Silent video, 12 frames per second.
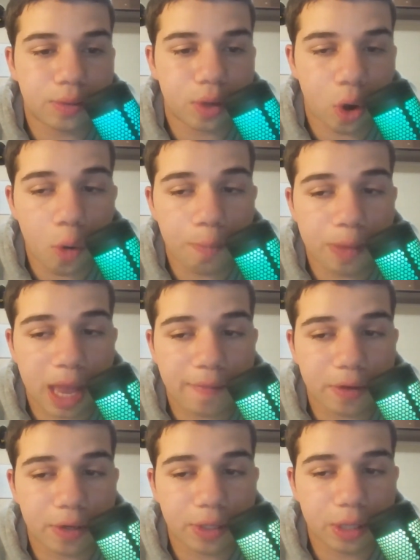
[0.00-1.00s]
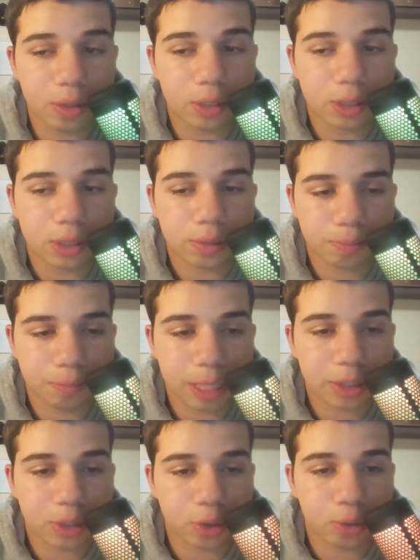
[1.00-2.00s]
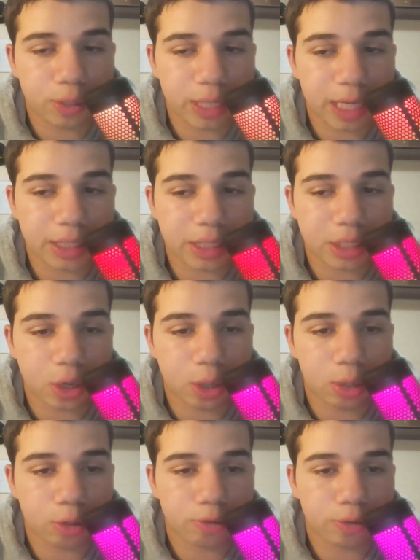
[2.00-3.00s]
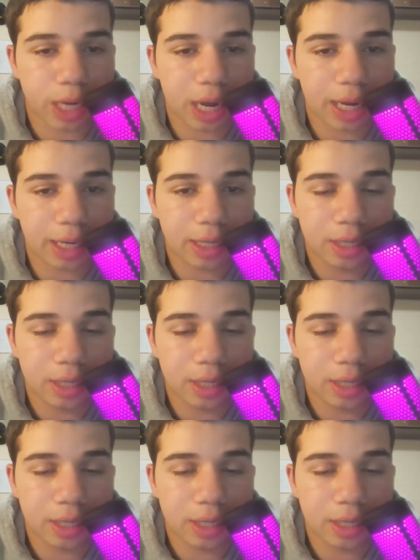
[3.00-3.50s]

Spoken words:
hope to have a good year is Nestor Cortez and Carlos Rodon.